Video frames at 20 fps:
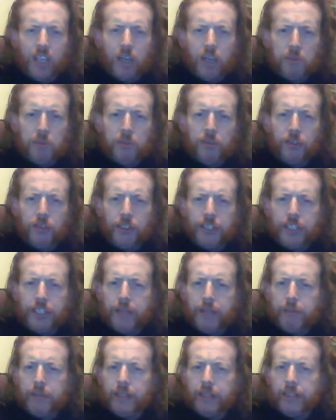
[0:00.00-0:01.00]
What's the
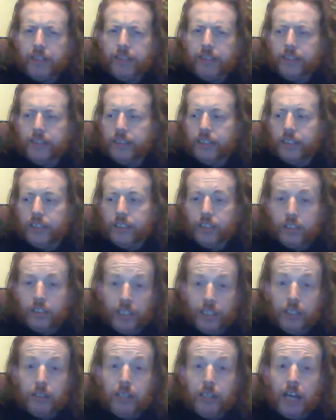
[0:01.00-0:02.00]
name then?
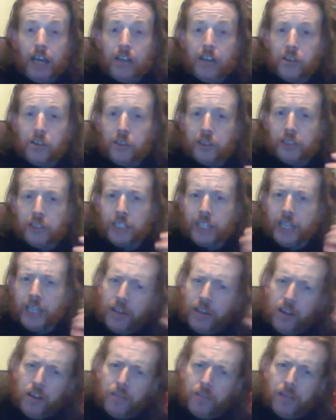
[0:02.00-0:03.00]
See, alcohol's
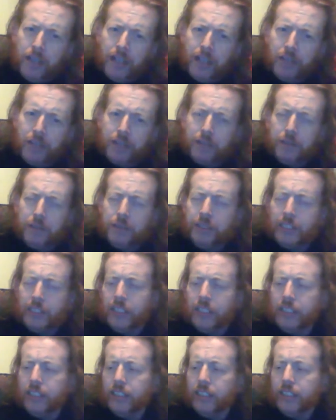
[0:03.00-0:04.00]
kicking over now. It's
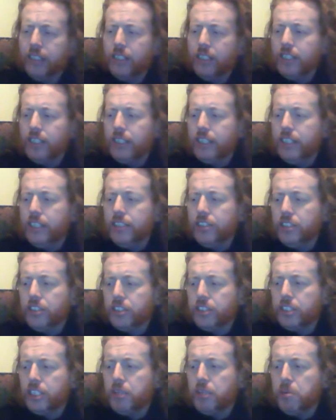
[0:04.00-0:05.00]
basically
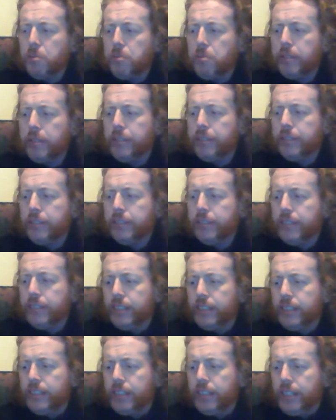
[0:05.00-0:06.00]
intoxicating my brain.
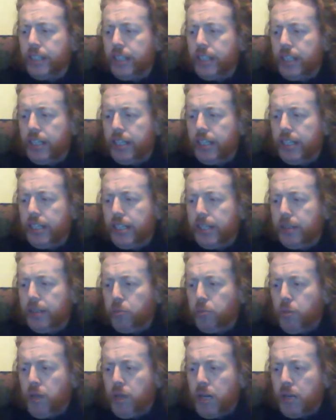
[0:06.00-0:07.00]
Uh,
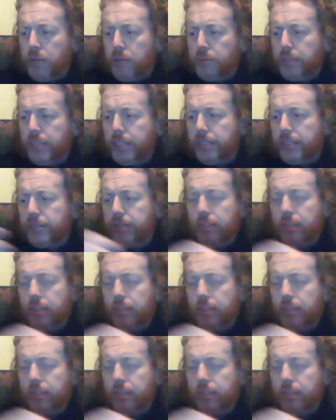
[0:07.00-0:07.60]
wow, yeah.